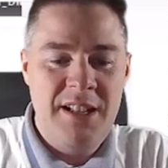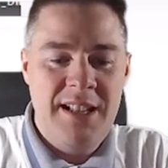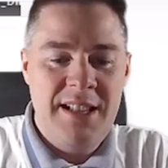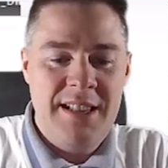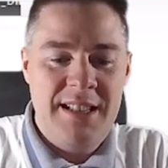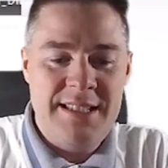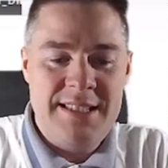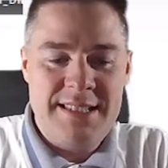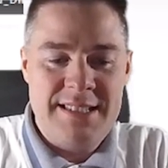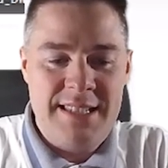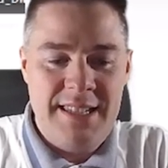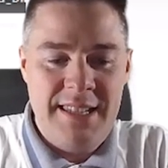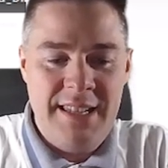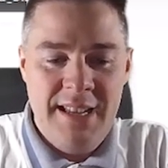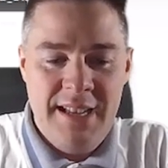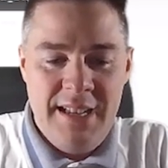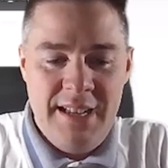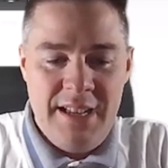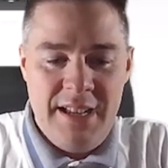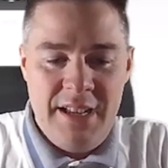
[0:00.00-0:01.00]
Let's see,
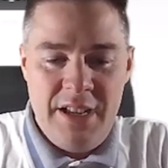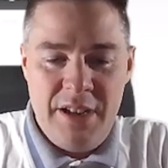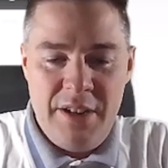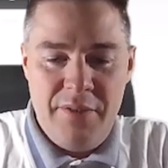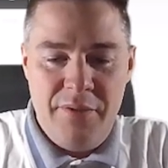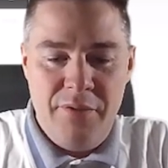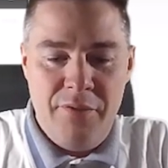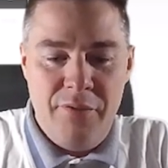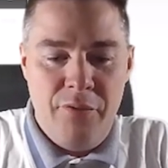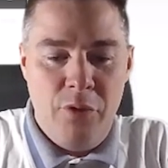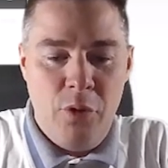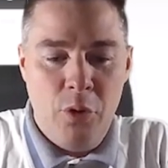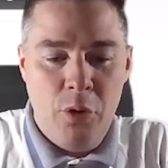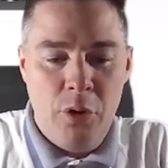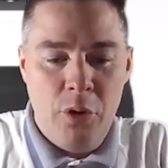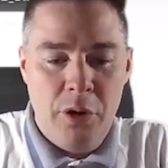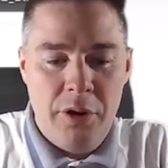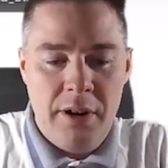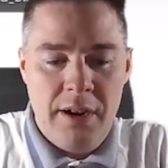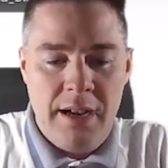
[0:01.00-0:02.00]

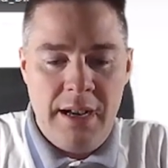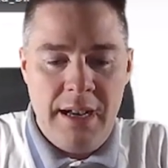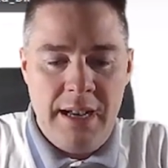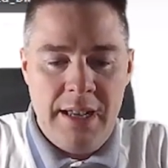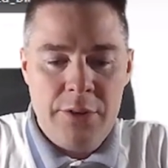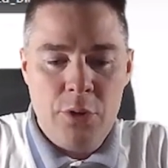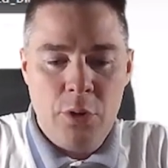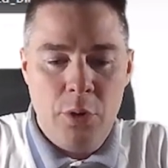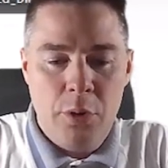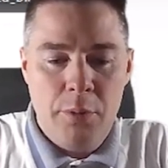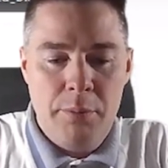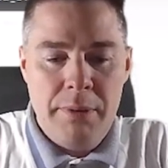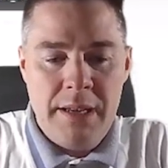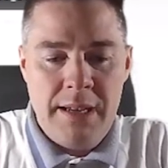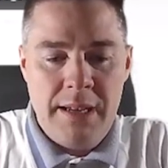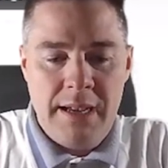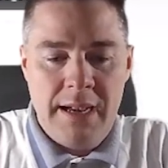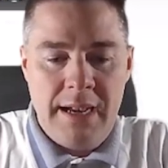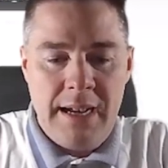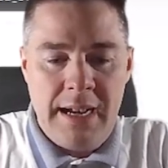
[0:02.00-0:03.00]
for
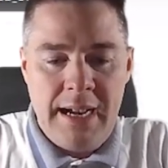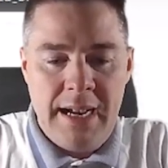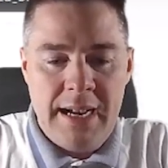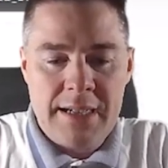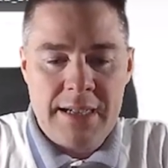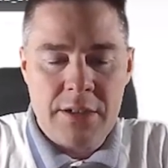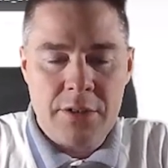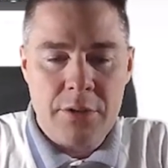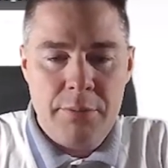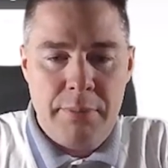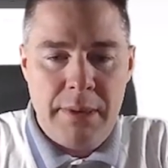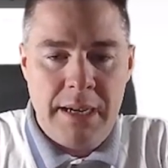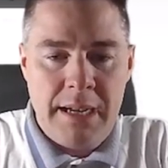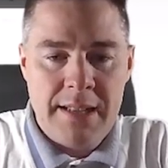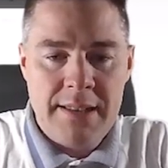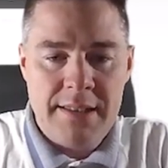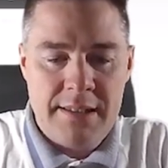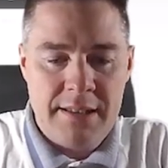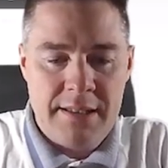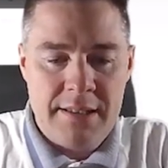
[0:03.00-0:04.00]
Adobe
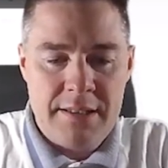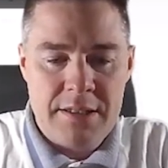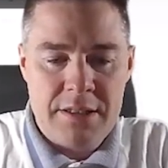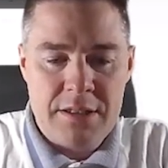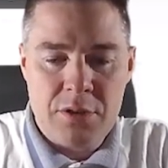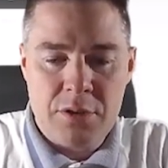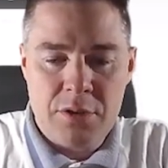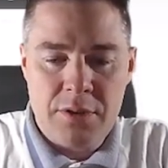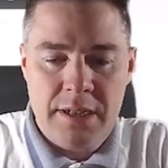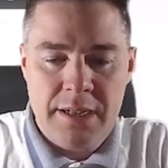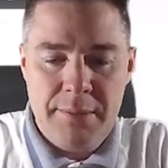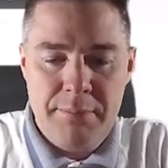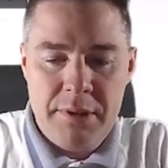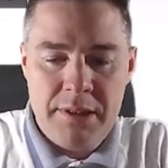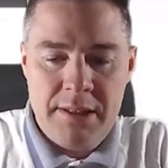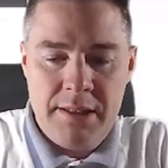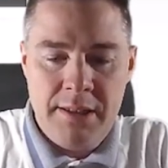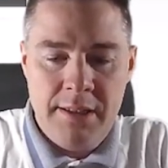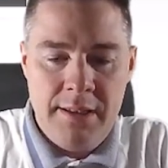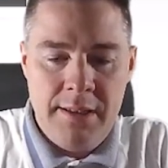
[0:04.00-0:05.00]
Acrobat
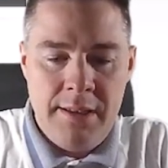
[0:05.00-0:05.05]
script,